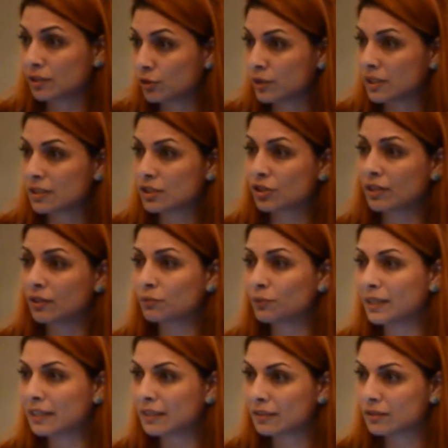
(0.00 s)
Louis so that
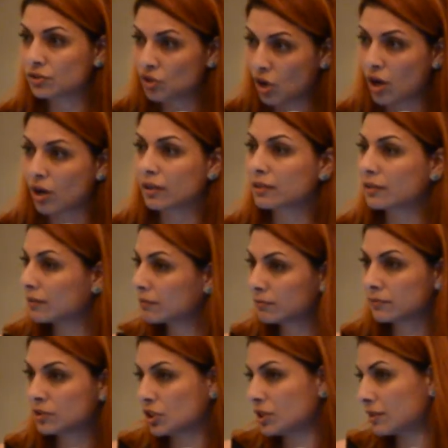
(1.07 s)
we can
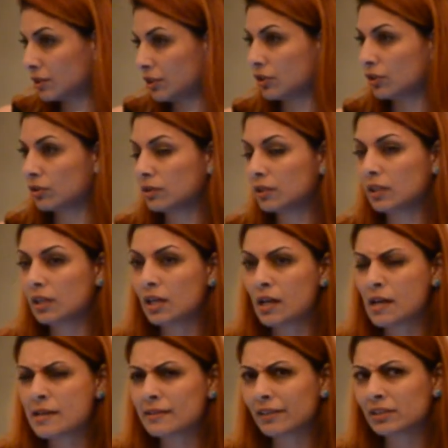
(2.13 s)
talk, just,
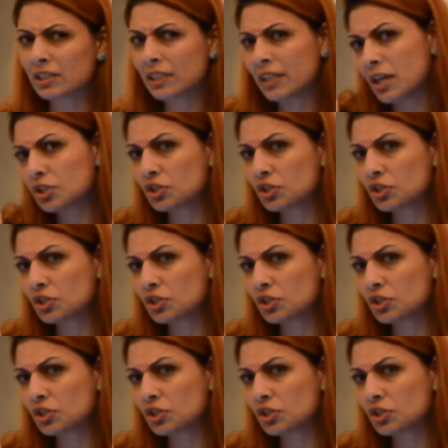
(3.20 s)
I was like, yeah,